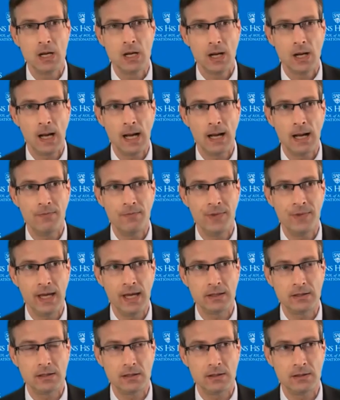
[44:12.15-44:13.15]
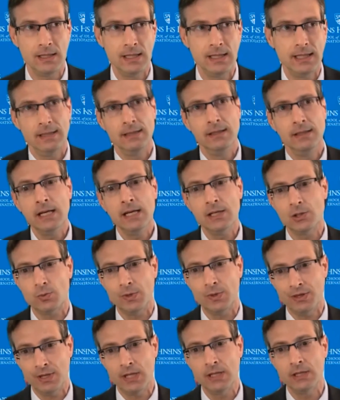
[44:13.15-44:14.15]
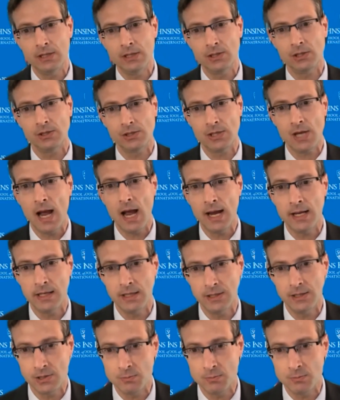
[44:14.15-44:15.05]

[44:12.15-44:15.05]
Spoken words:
that the elites within these societies,